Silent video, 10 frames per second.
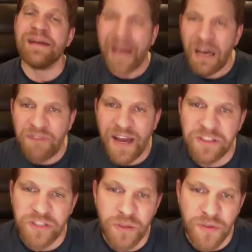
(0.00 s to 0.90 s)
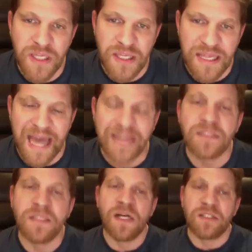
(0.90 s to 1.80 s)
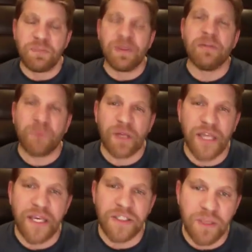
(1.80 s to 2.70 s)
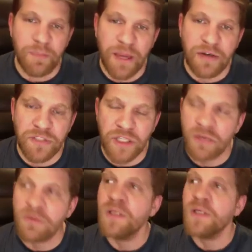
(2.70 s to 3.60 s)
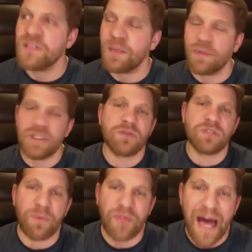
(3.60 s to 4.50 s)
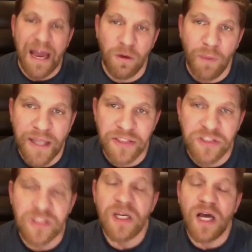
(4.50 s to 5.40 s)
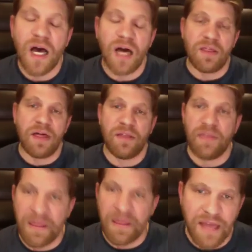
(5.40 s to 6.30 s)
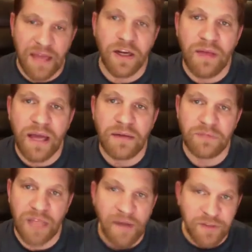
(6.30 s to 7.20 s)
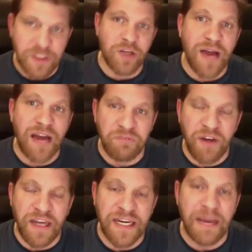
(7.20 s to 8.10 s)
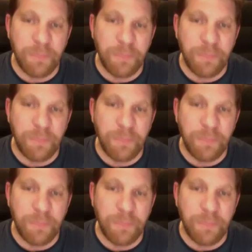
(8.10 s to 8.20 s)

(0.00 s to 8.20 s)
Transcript: how fast do you think that speed really is compared to some of the higher weights that obviously you're not fighting at,